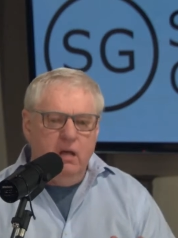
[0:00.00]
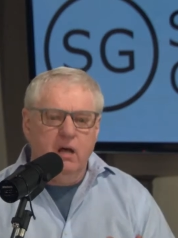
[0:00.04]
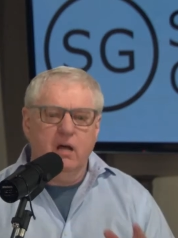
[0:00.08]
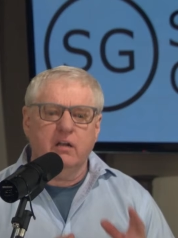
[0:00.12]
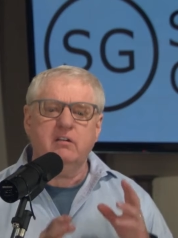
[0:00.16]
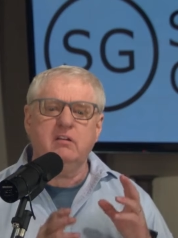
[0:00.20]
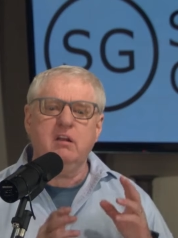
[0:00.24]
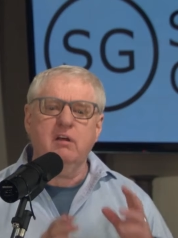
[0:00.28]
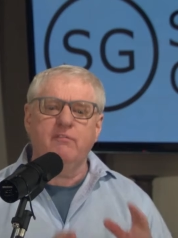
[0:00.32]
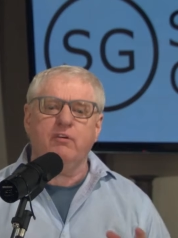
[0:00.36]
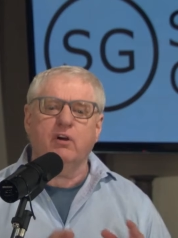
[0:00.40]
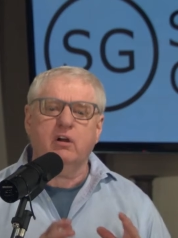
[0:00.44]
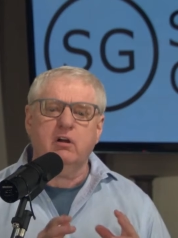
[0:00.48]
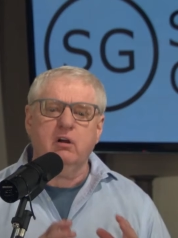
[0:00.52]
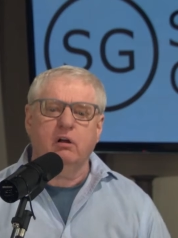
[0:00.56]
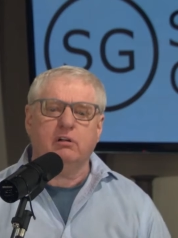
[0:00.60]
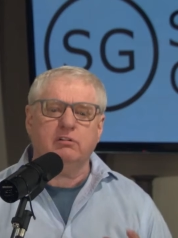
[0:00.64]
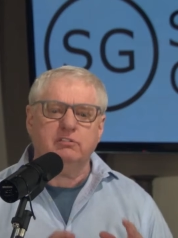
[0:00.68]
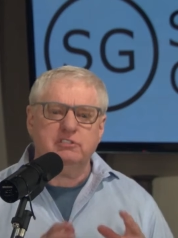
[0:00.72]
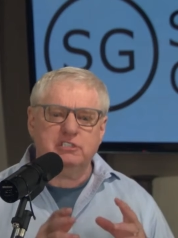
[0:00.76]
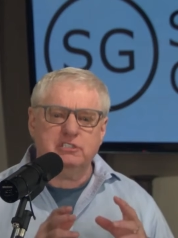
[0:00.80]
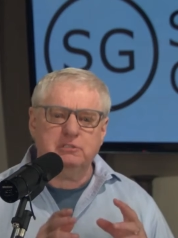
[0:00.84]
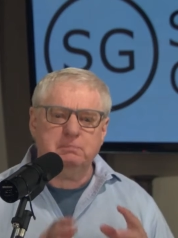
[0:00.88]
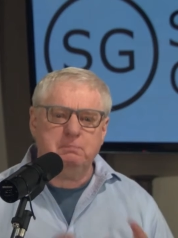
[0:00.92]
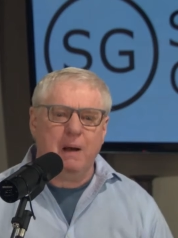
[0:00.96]
a
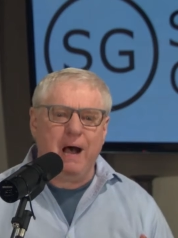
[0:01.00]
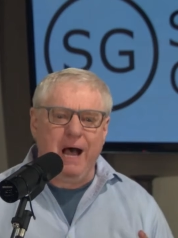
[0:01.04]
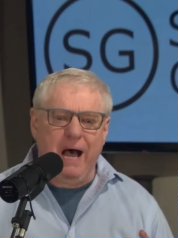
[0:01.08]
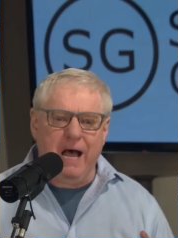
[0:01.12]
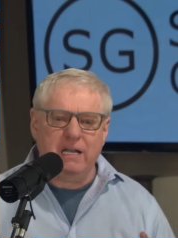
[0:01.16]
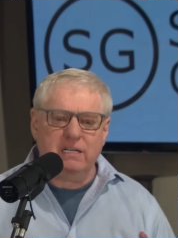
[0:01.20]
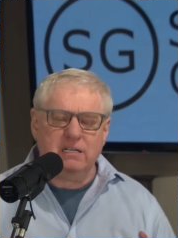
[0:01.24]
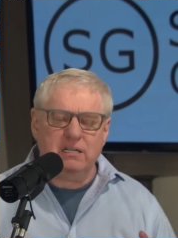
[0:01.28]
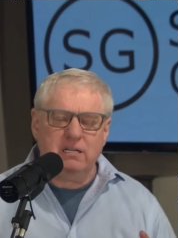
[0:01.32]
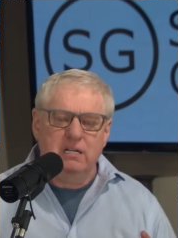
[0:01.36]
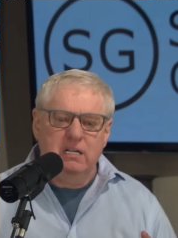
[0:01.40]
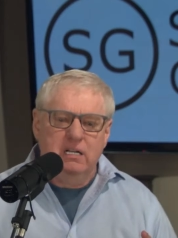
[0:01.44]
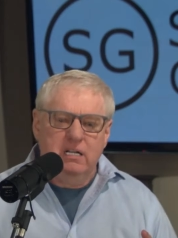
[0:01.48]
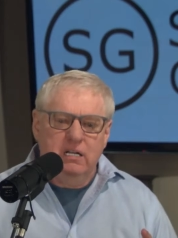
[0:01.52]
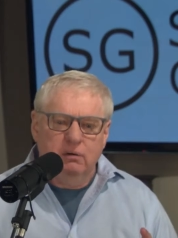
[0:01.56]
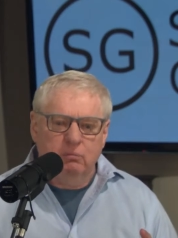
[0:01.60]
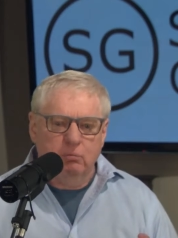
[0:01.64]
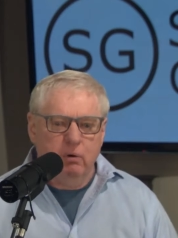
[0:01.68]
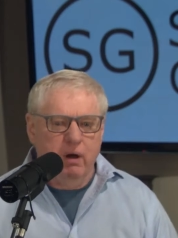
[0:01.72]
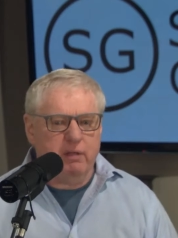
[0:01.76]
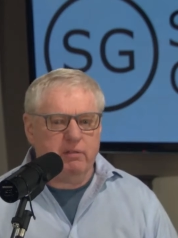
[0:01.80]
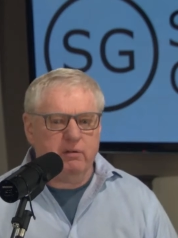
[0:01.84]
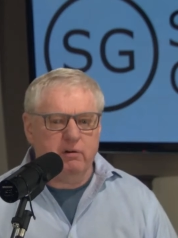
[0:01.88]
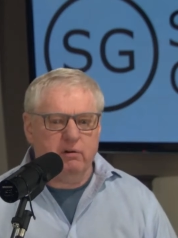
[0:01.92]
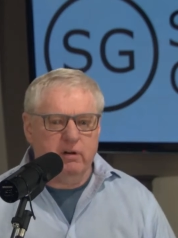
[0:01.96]
difficult spot,
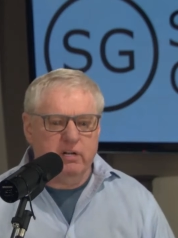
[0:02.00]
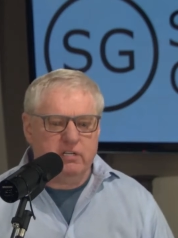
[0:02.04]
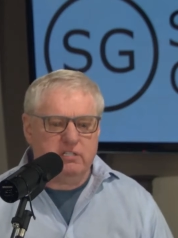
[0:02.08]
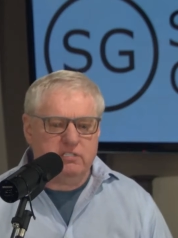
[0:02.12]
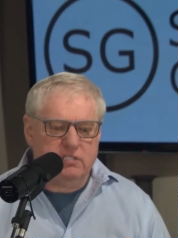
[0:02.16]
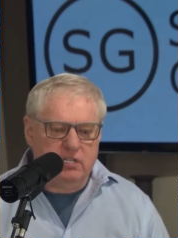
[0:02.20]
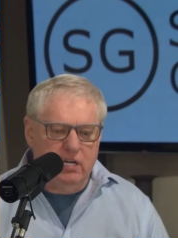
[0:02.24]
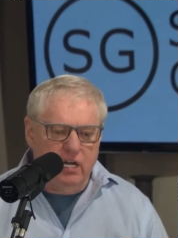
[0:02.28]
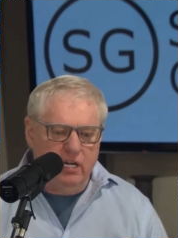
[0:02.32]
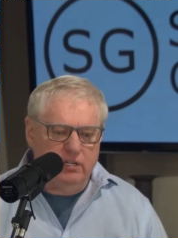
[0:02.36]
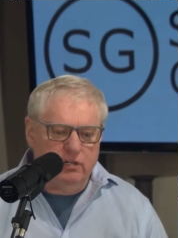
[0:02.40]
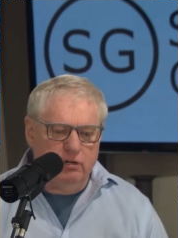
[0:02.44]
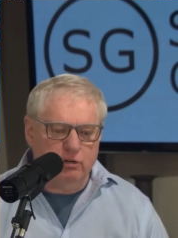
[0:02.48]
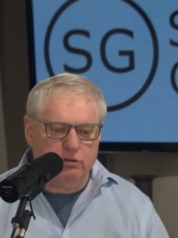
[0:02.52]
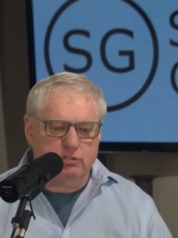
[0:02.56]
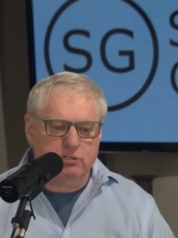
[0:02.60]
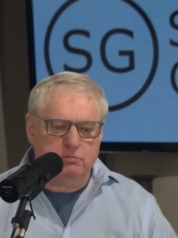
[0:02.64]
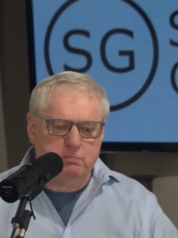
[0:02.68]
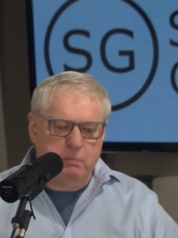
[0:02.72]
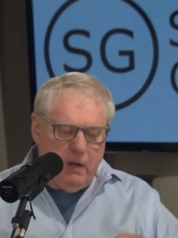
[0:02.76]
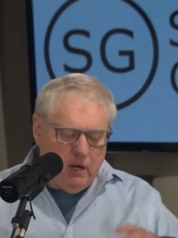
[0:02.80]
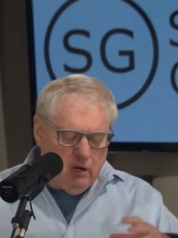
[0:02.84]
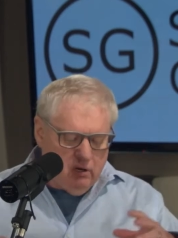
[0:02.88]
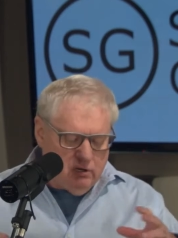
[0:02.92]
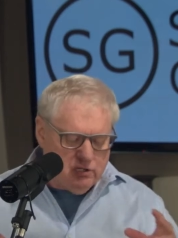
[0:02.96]
whether it's you're
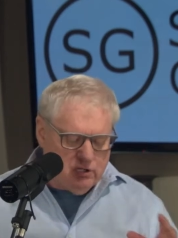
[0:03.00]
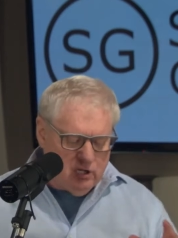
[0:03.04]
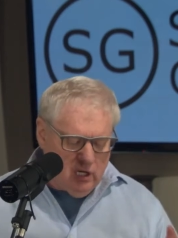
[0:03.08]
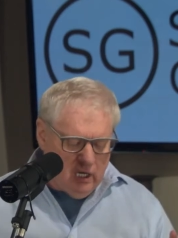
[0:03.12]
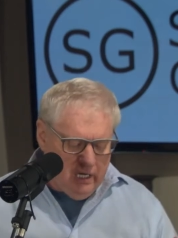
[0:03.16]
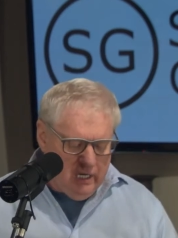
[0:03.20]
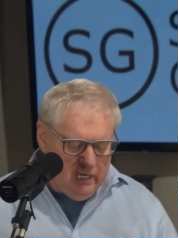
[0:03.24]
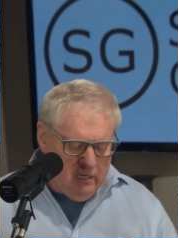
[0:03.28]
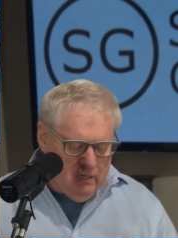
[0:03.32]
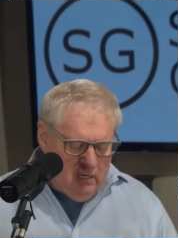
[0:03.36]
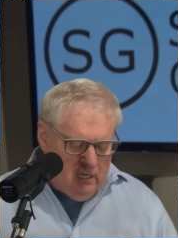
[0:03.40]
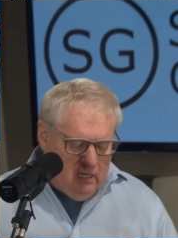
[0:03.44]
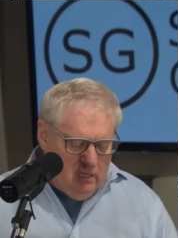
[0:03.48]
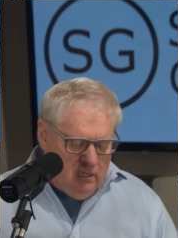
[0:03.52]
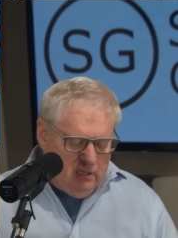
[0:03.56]
spiritually